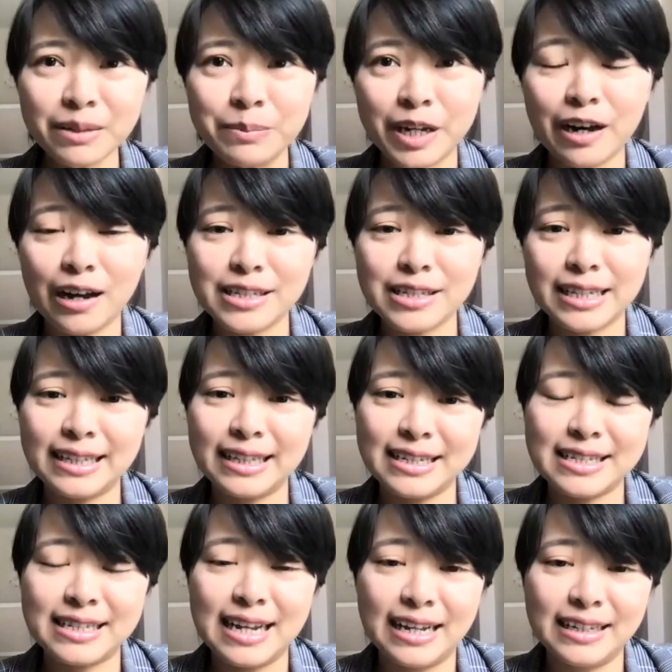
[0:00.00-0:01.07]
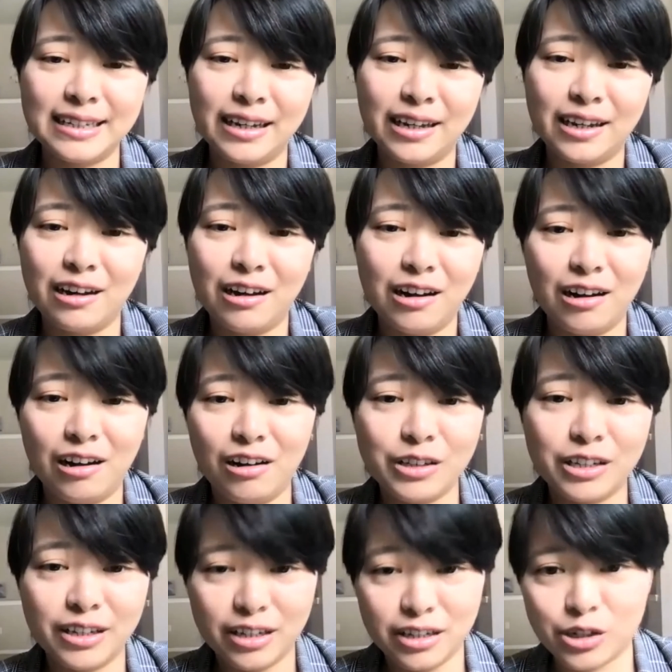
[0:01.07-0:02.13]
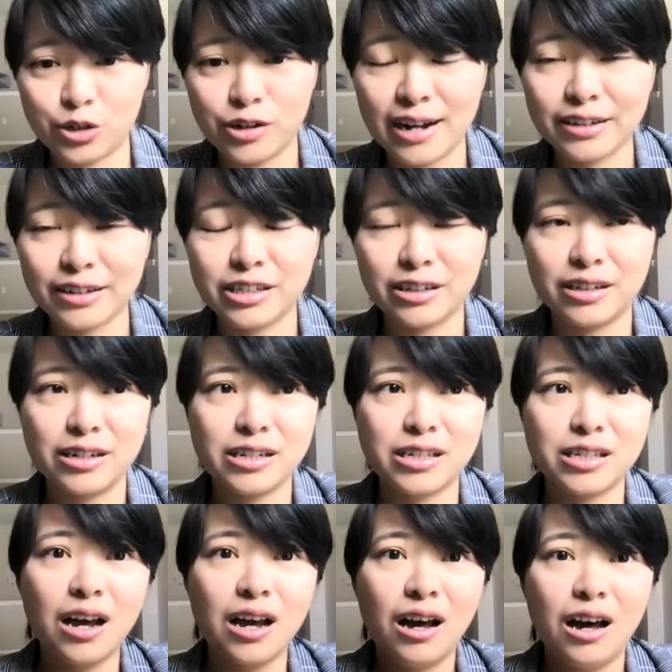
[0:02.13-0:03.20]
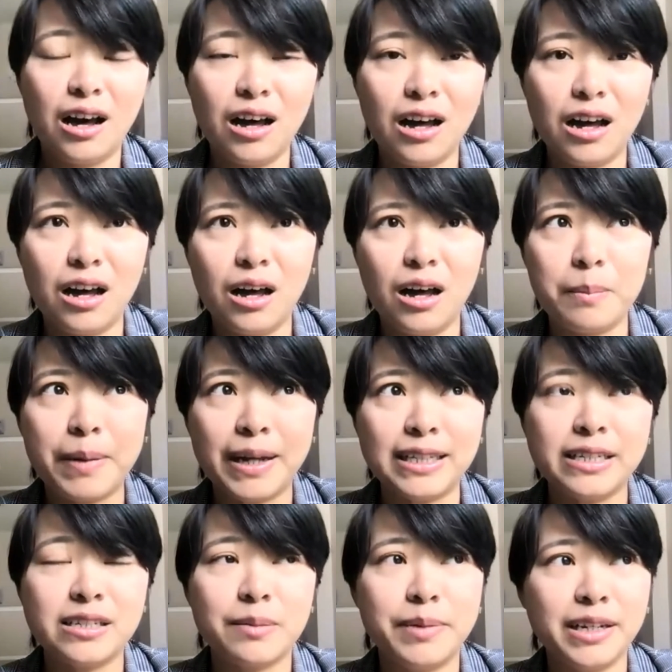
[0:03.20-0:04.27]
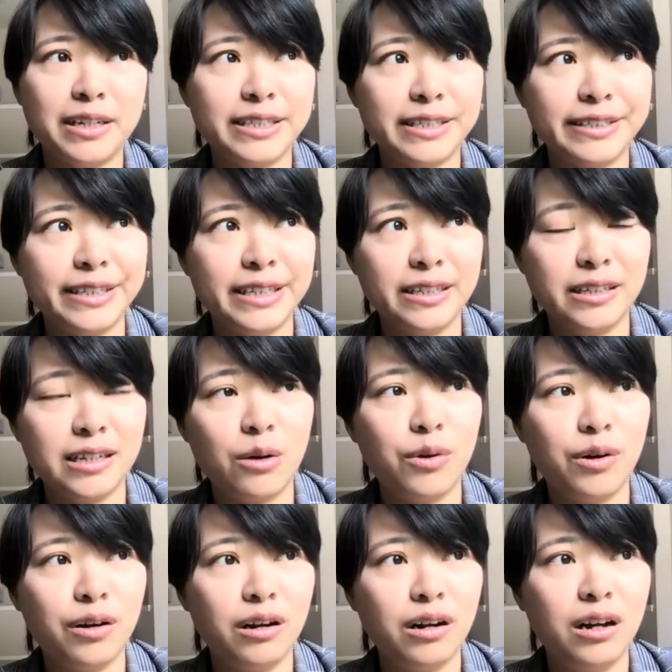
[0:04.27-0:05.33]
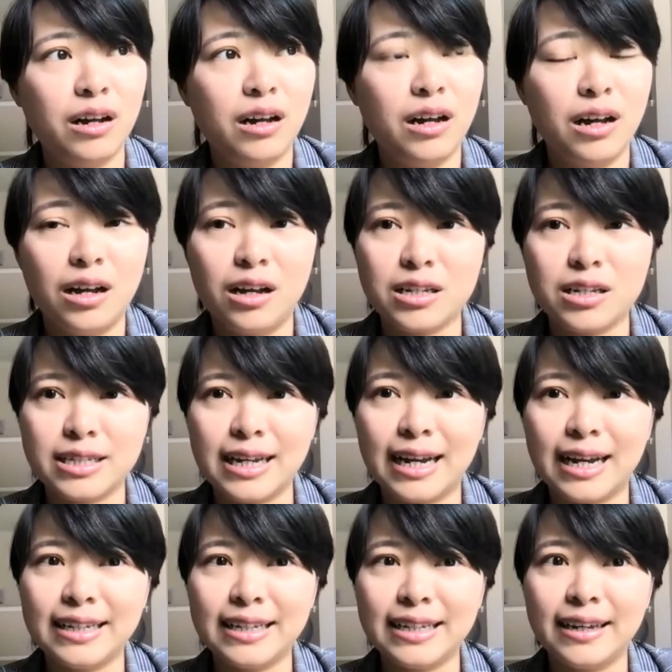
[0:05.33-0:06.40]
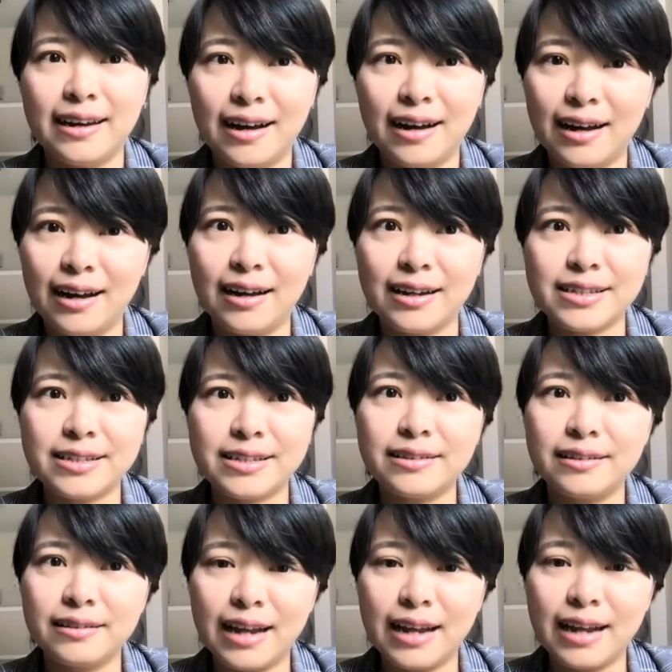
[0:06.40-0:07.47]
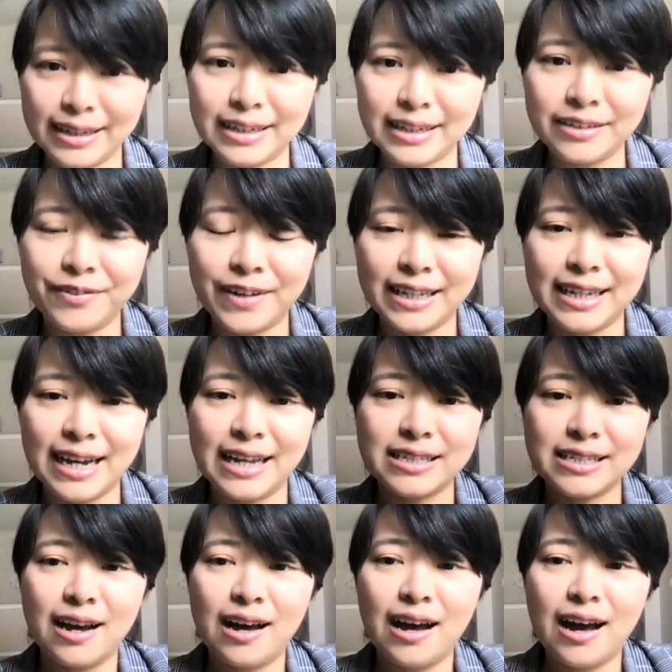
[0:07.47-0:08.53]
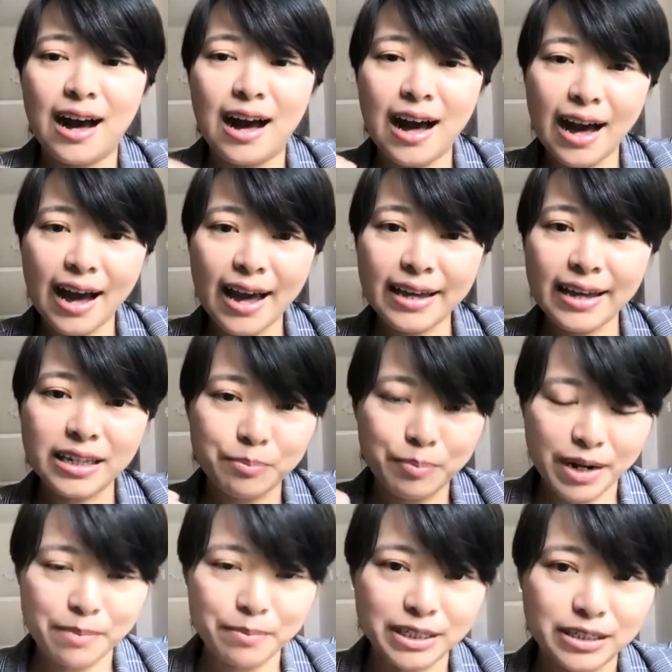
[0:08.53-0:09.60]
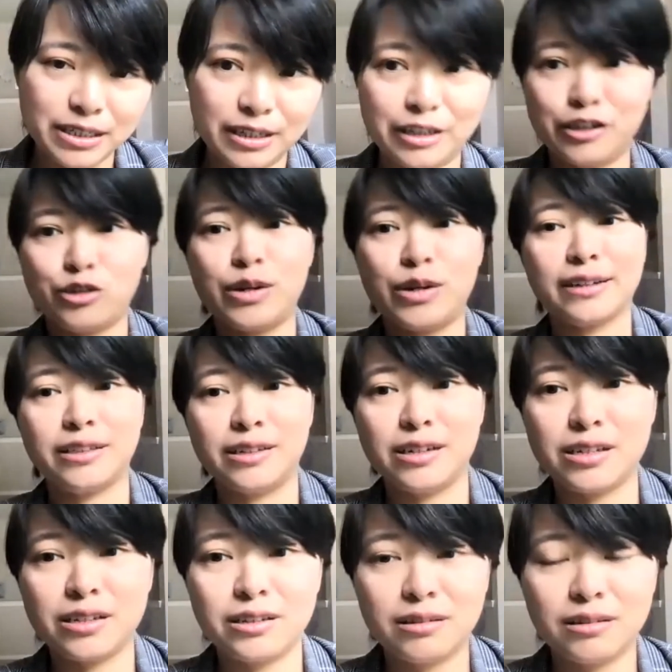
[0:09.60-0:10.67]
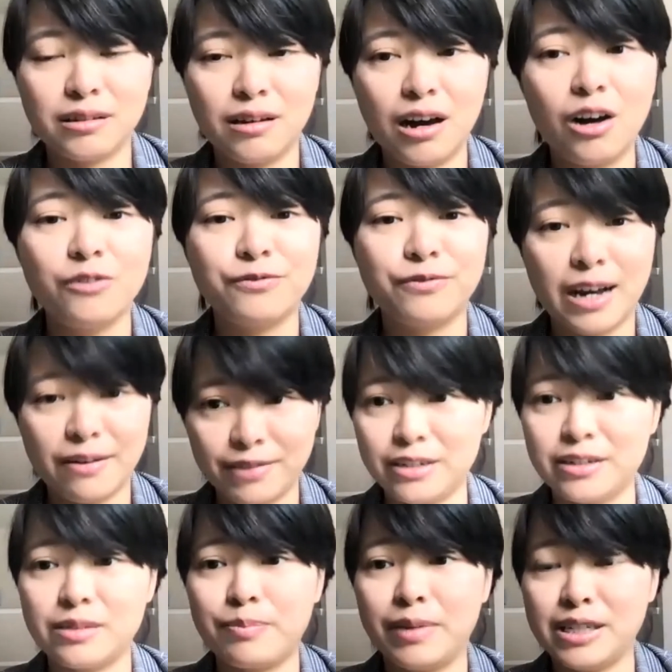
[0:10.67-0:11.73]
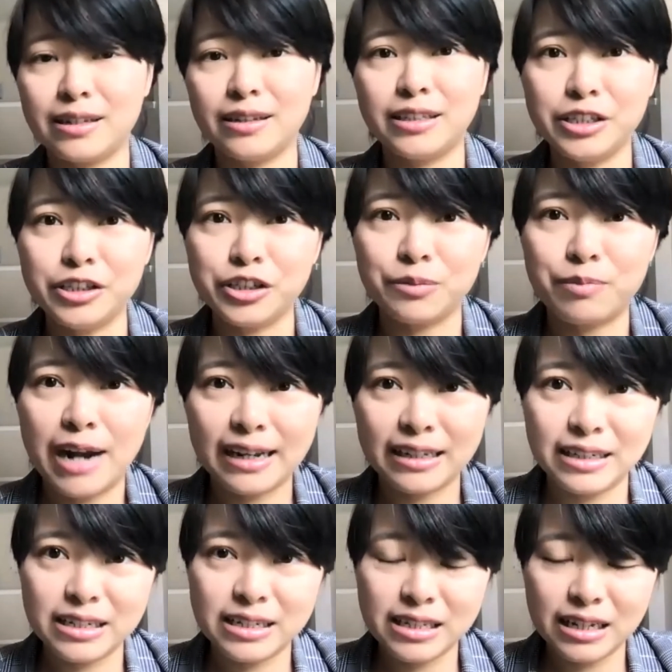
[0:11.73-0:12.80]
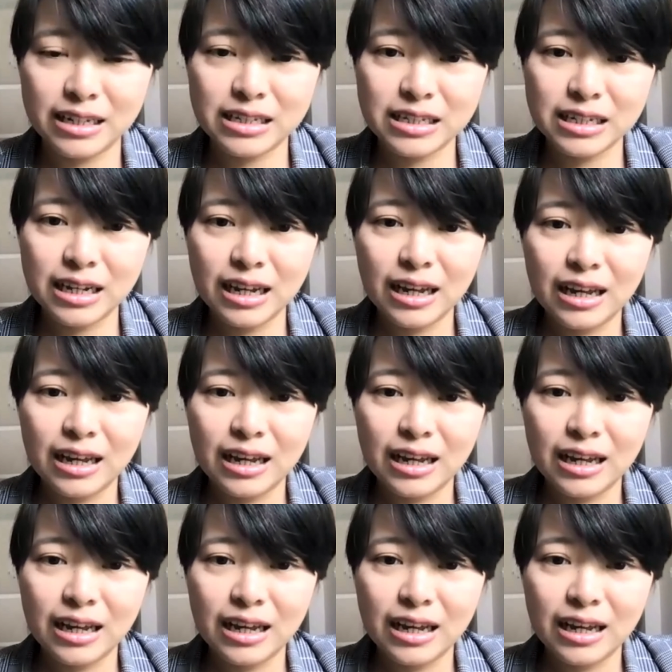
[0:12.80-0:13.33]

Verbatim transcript: because in this study all the instructors uh, participated in our uh, study are identified as high implementing instructors of evidence-based teaching practices.